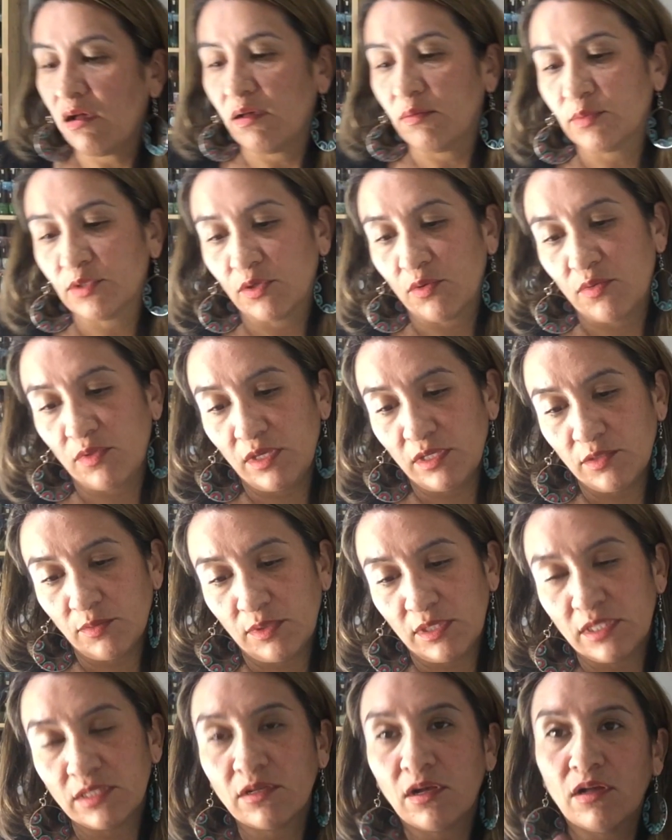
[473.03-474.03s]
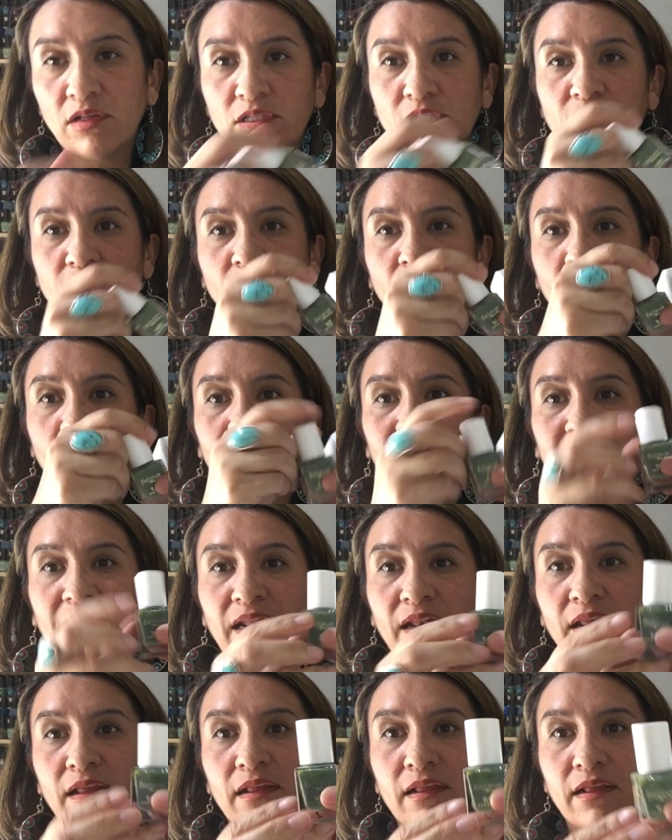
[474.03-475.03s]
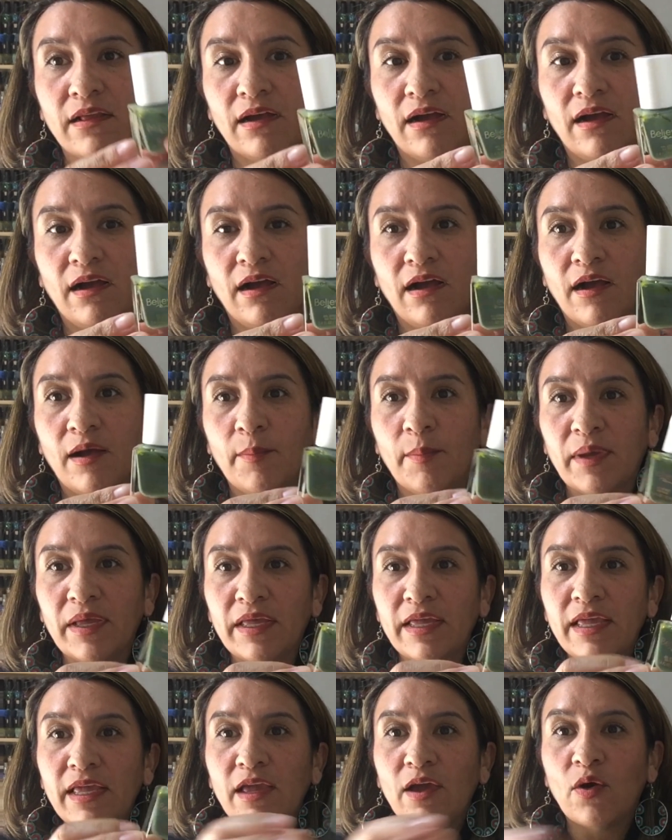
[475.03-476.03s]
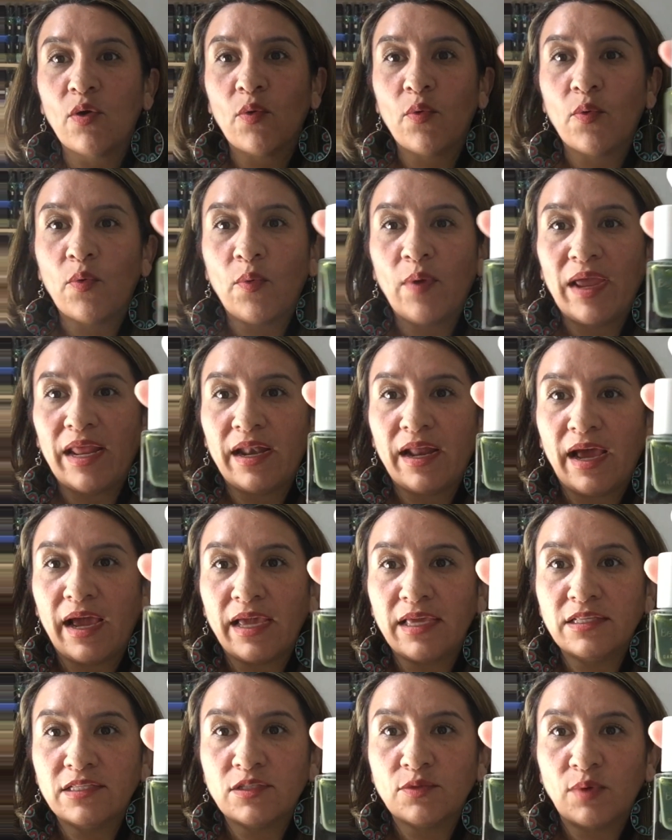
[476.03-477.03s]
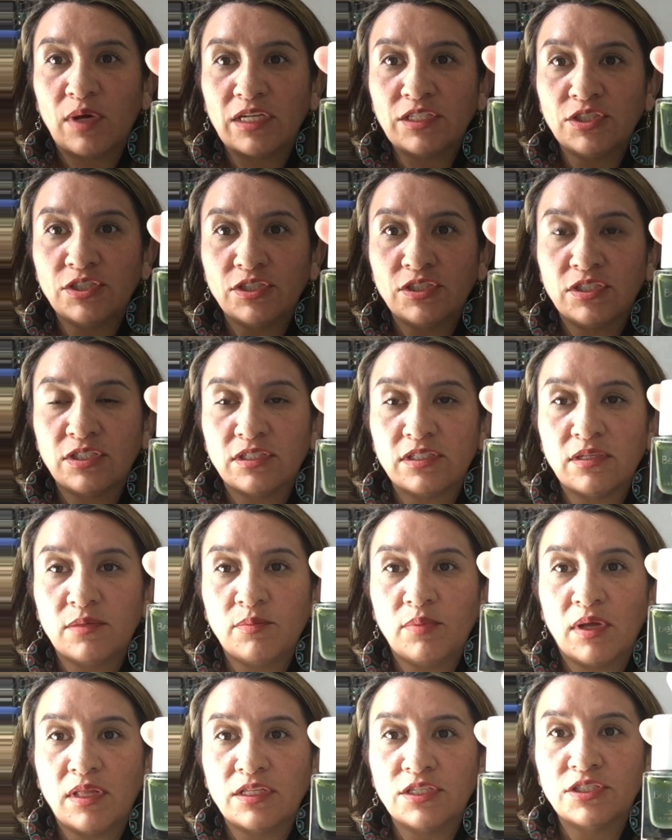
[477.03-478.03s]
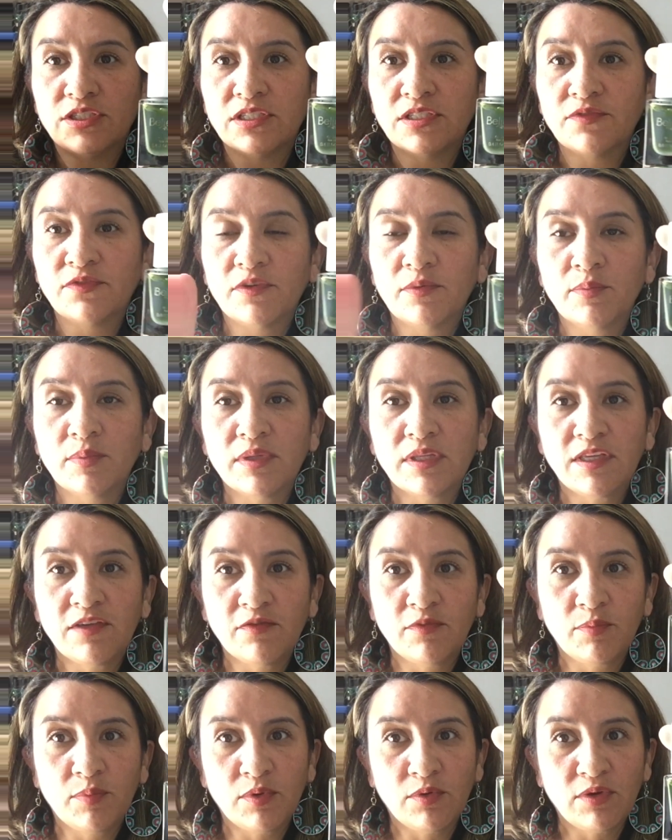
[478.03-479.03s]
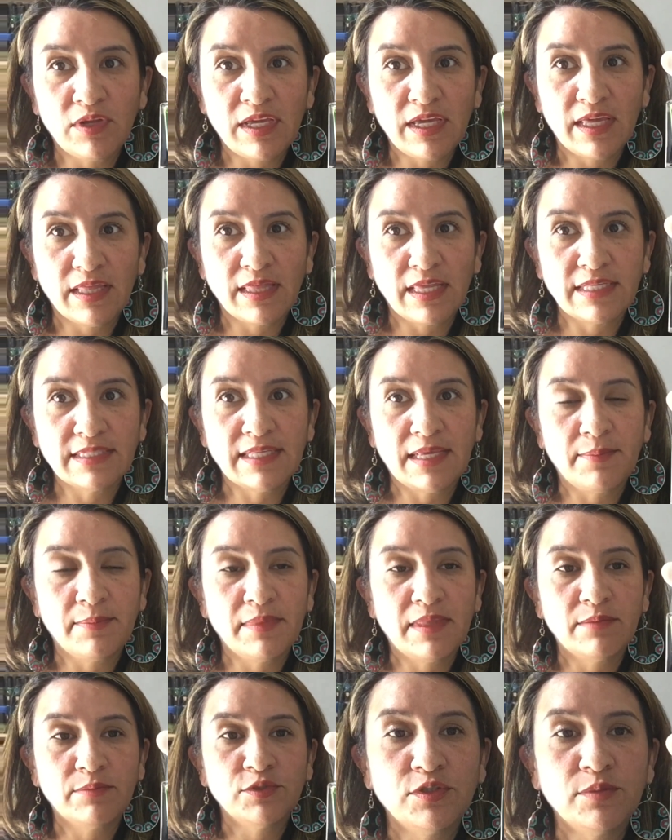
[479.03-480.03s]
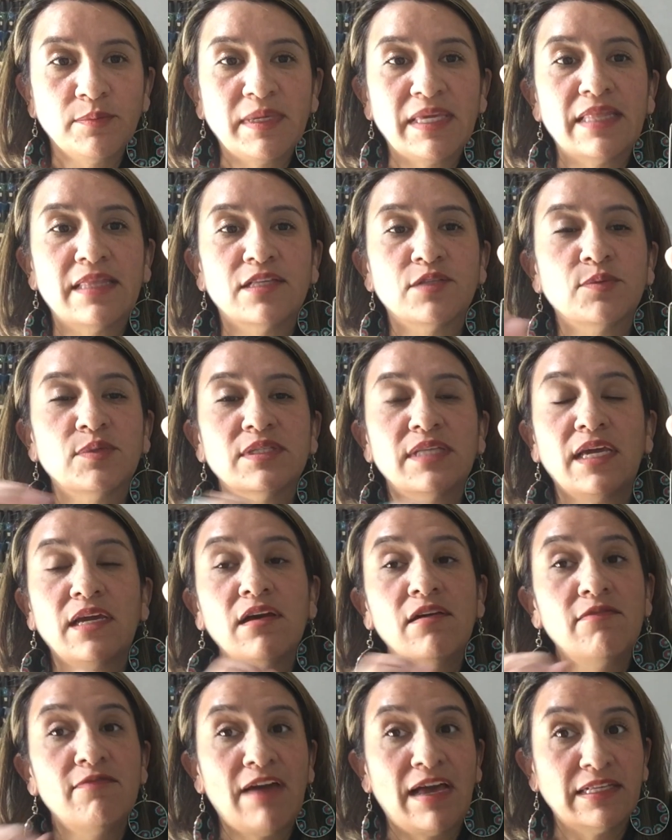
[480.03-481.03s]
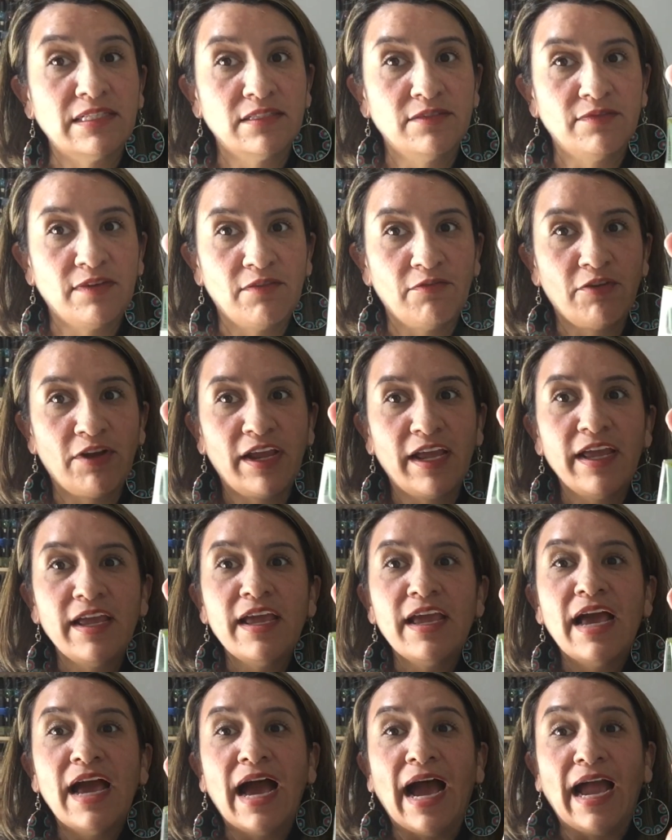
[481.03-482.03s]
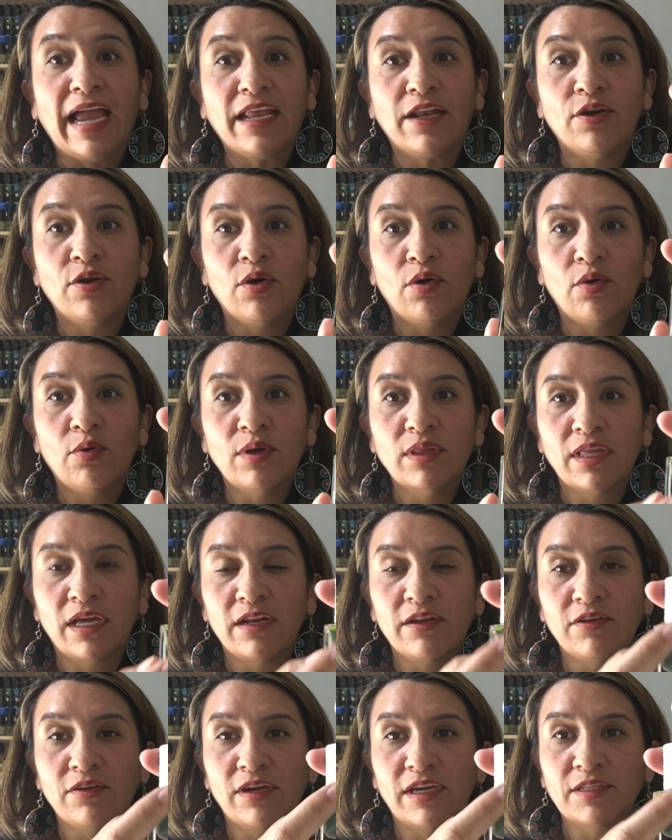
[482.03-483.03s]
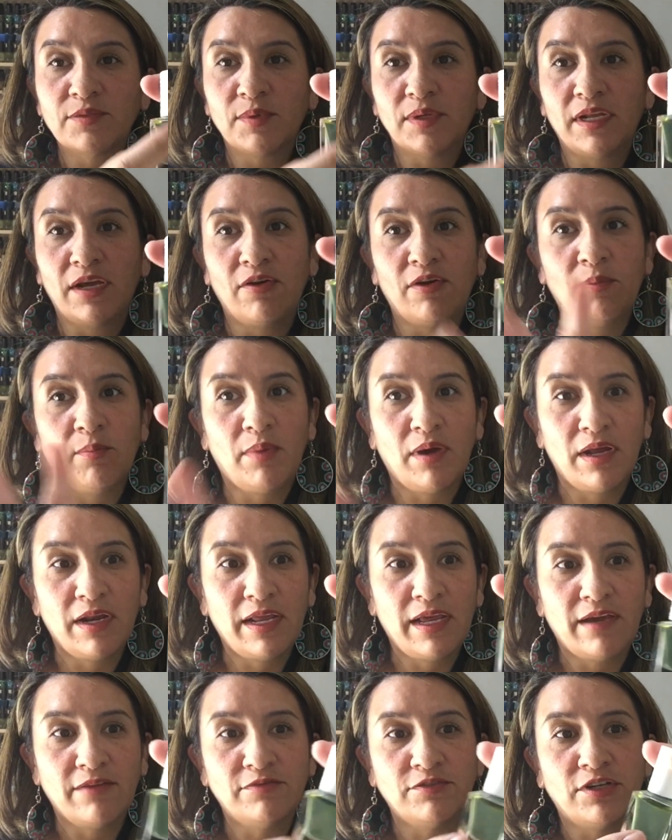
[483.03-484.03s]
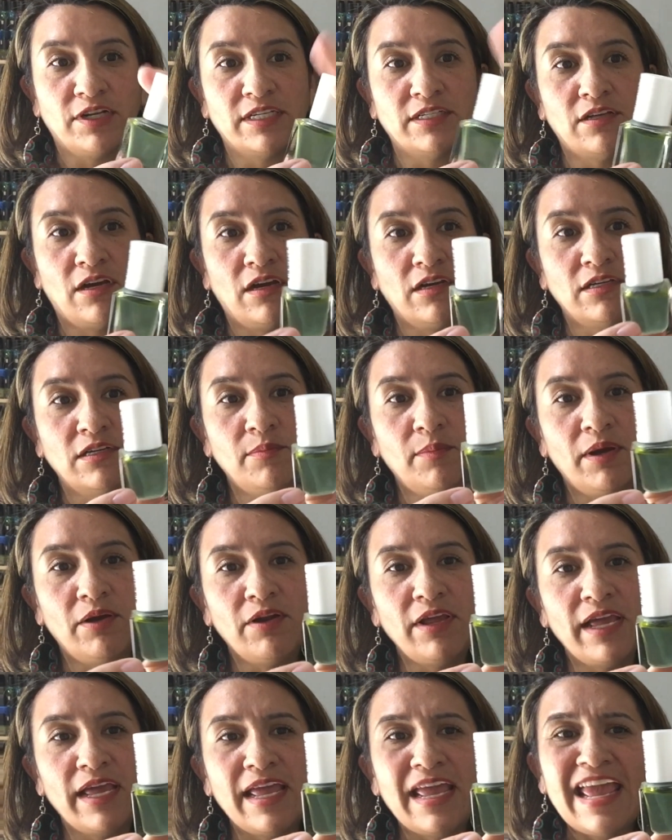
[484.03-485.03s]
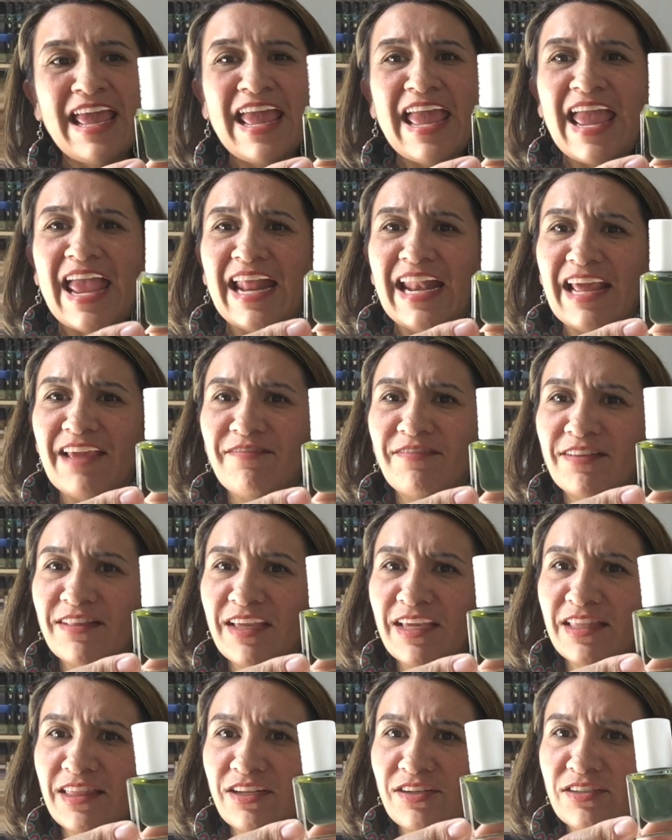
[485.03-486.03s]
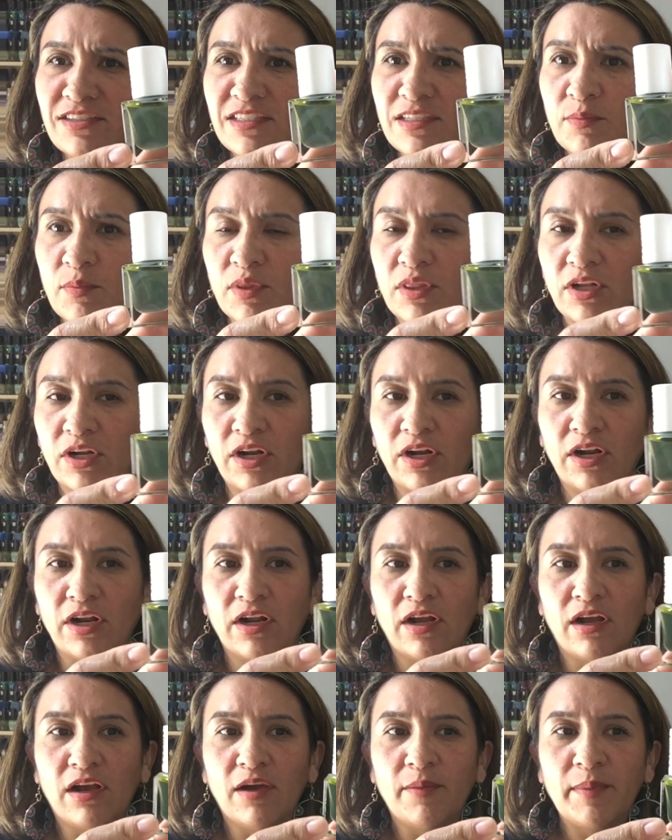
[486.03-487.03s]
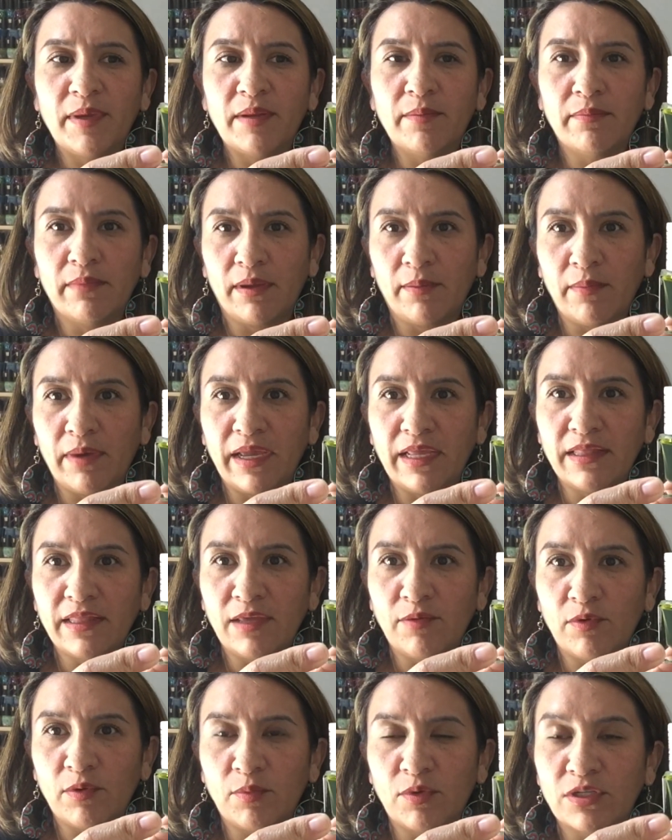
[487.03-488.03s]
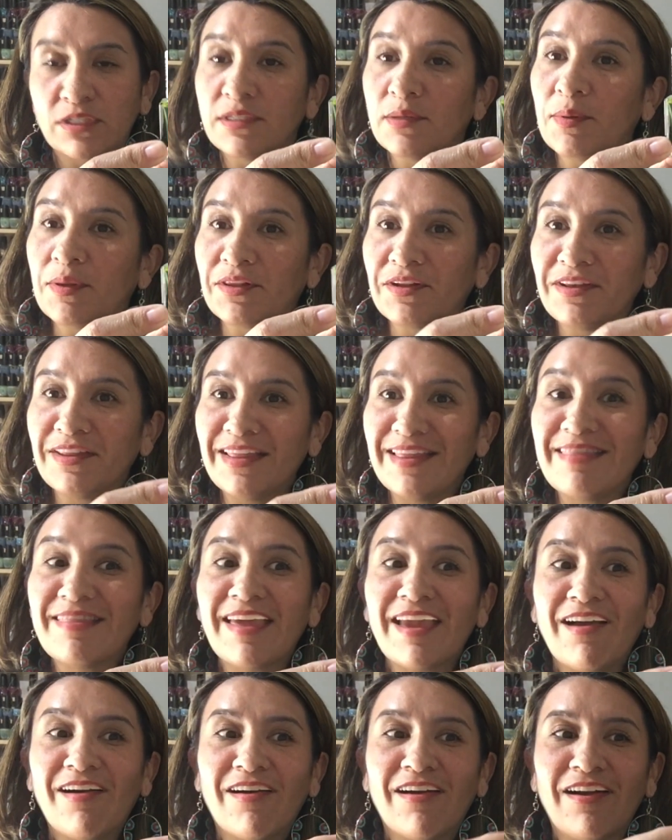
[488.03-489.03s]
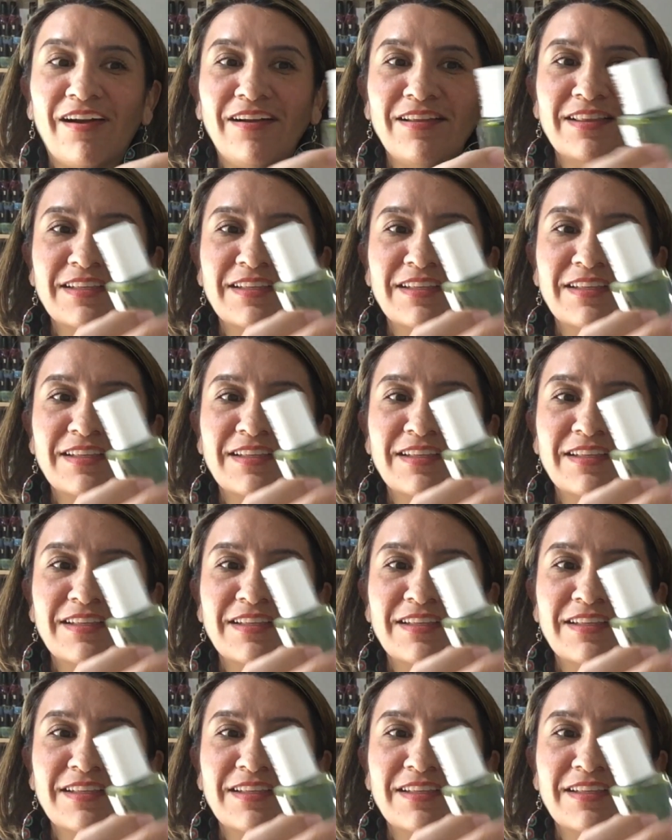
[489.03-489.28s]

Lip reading: So this one is called Serene. When I swatched some polishes for Believe Beauty and they sent them me, this was like a fast favorite. I know a lot of you guys went out and bought it after I talked about it, and I feel like they're similar. In my mind, they were more similar than they are.